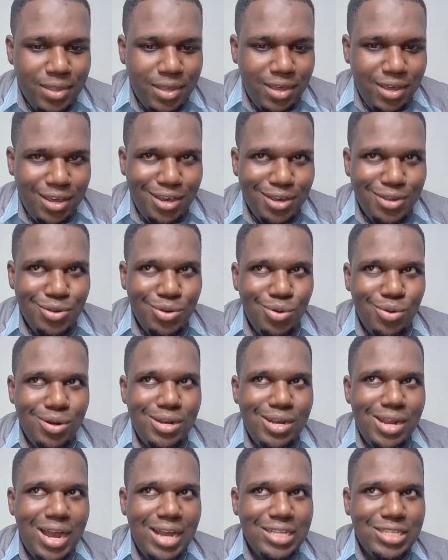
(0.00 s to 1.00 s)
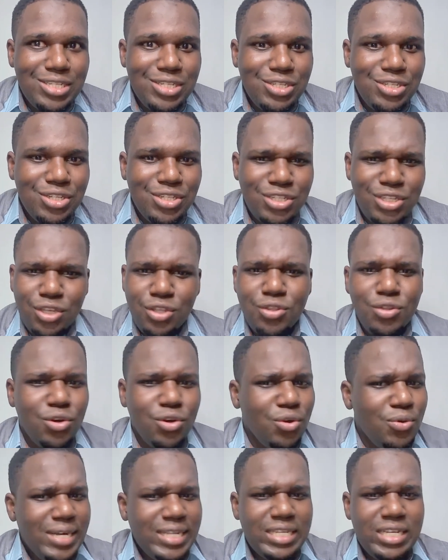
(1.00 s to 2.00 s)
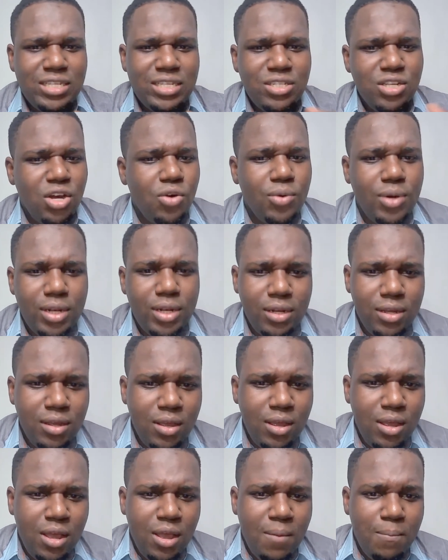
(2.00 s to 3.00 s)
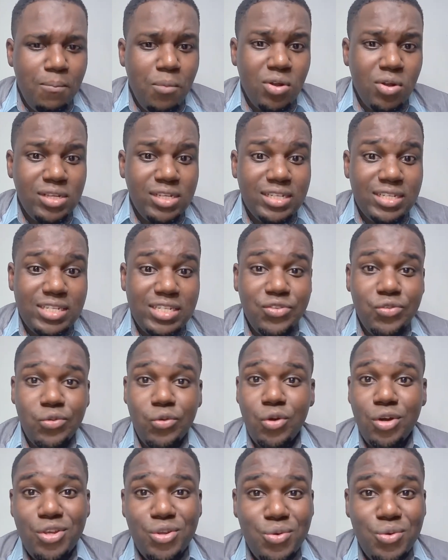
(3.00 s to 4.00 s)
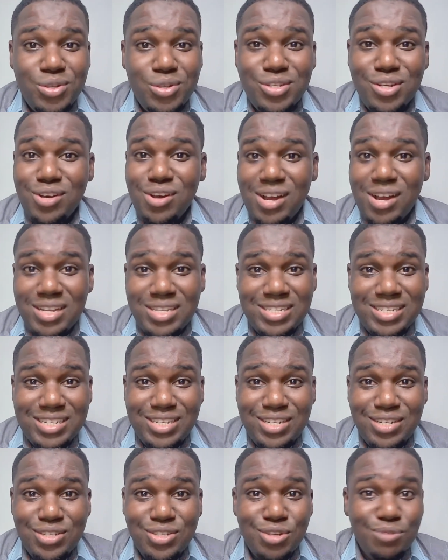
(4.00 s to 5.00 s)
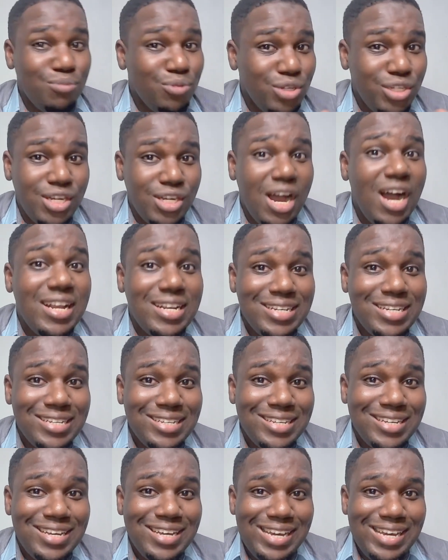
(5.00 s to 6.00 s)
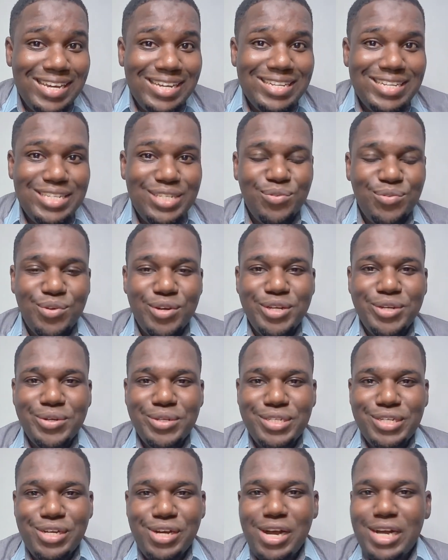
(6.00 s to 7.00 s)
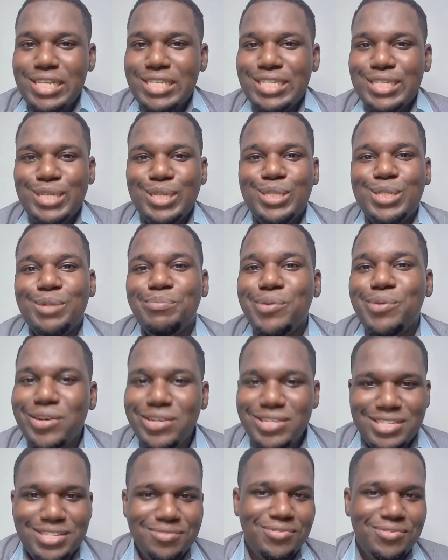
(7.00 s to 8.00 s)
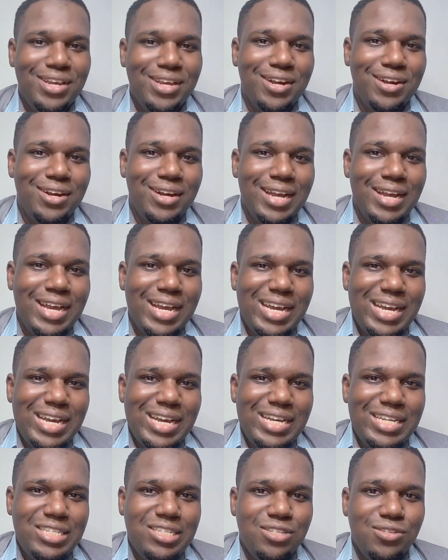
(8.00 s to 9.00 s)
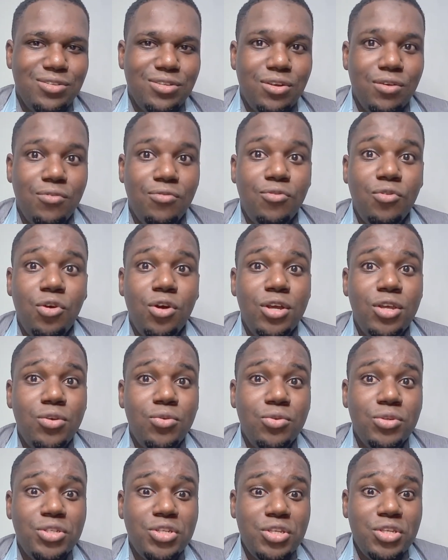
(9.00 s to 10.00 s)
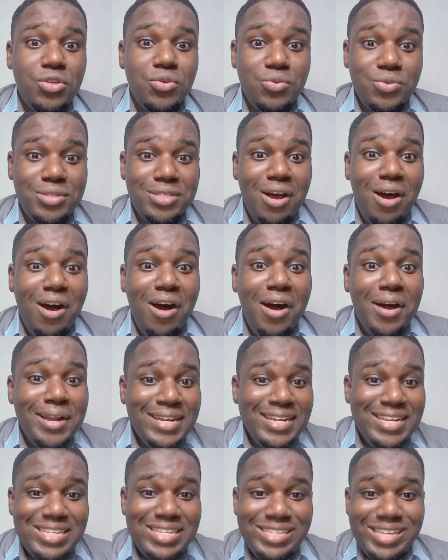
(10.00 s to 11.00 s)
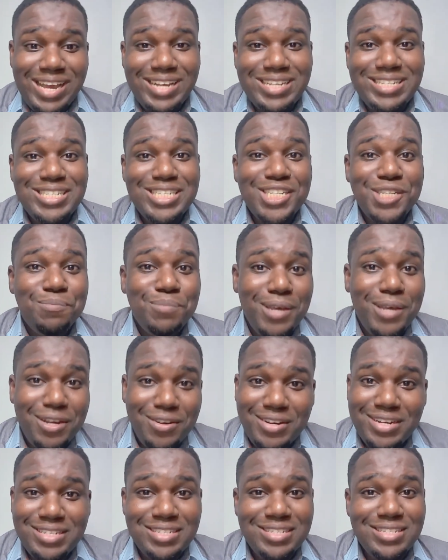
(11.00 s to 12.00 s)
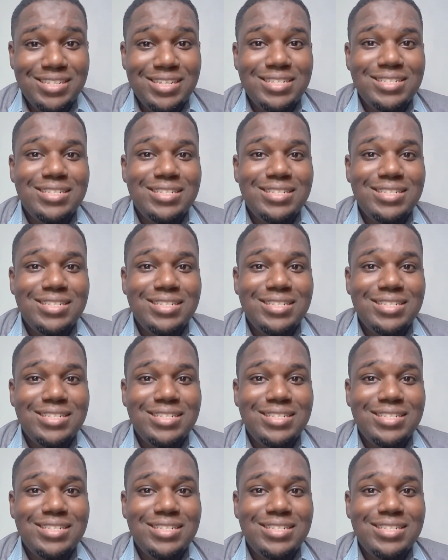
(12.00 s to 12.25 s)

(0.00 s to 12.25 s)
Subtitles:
you know, not to just throw in the towel. But it is for you to continue to push on. It is for you to continue to persevere. It's for you to use all of these experiences